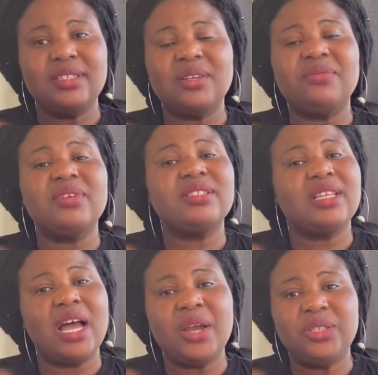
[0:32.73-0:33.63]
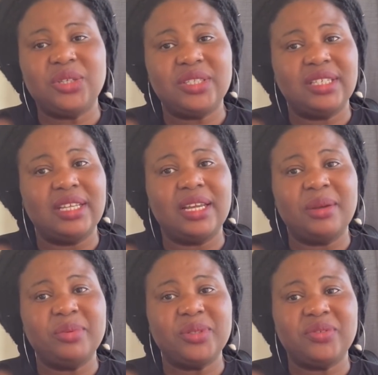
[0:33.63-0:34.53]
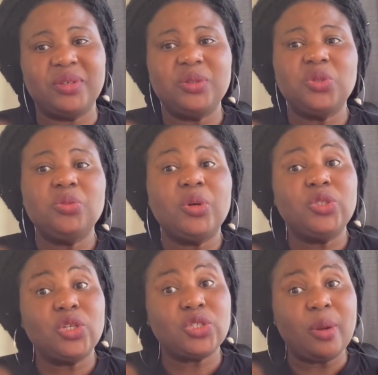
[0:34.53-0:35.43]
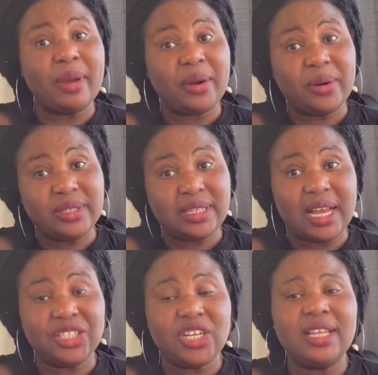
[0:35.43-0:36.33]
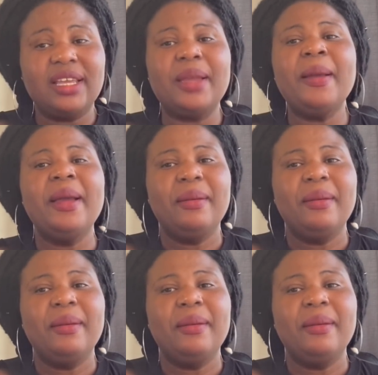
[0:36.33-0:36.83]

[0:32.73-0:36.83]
is your first time, you just didn't get posts for YouTube, or you just come across this channel,